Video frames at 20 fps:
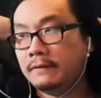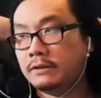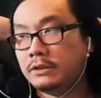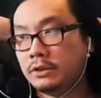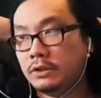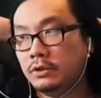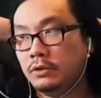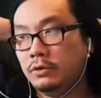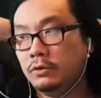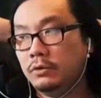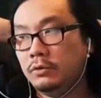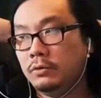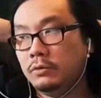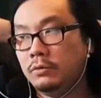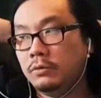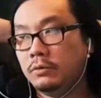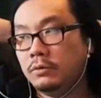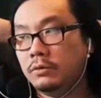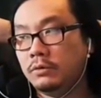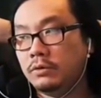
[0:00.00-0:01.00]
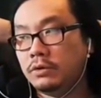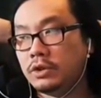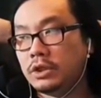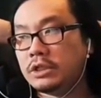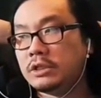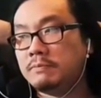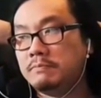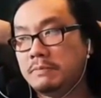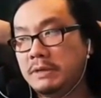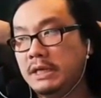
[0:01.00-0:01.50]
to
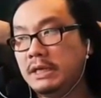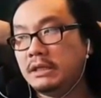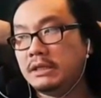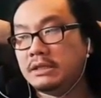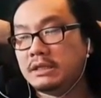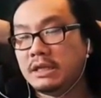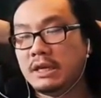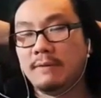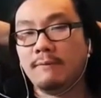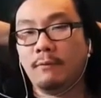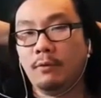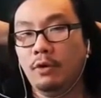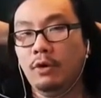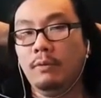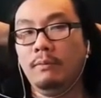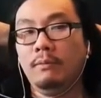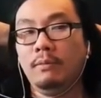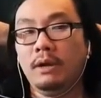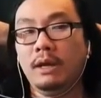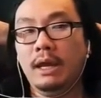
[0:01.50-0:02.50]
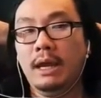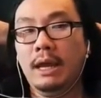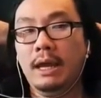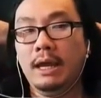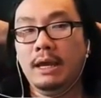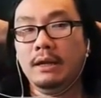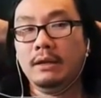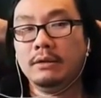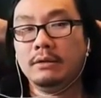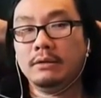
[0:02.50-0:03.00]
just be in the same room
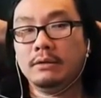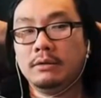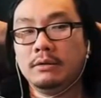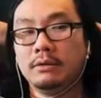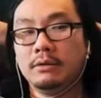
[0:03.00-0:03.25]
and